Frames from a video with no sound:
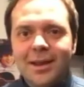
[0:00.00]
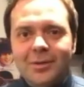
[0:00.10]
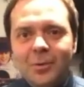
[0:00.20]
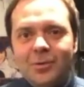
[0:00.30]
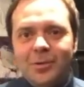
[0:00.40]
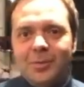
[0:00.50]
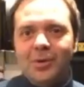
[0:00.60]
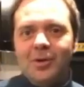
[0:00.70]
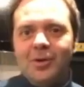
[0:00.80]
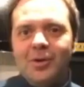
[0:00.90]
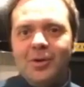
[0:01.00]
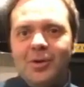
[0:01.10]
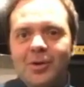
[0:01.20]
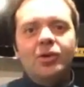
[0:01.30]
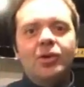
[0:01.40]
most important.
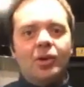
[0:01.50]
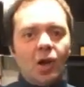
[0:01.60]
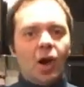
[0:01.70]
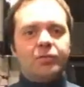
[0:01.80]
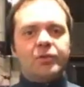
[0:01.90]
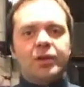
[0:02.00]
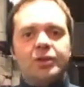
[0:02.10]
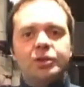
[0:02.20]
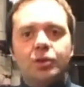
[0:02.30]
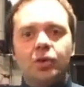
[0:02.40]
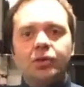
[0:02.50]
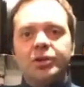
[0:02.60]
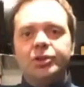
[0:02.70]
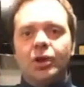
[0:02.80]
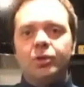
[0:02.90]
Do you do, obviously, the touring
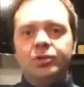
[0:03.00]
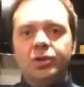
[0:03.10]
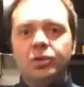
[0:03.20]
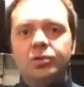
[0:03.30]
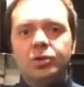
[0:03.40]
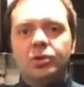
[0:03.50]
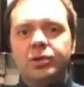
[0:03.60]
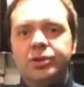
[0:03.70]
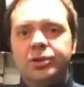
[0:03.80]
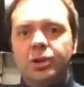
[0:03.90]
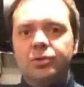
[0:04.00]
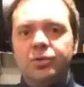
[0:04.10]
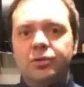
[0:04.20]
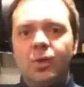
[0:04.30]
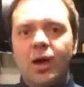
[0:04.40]
shows? Do you do touring shows
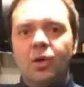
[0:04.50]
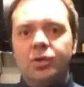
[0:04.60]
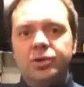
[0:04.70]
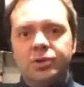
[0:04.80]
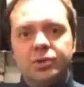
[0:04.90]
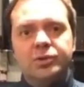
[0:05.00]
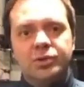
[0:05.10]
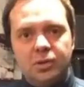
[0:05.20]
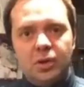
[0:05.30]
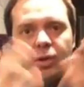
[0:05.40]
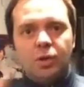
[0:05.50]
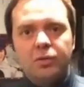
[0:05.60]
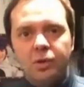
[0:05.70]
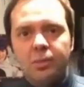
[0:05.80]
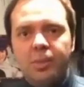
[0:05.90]
as well, or do you just
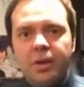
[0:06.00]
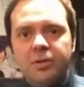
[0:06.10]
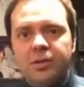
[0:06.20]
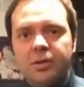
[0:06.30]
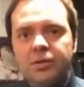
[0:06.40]
London based?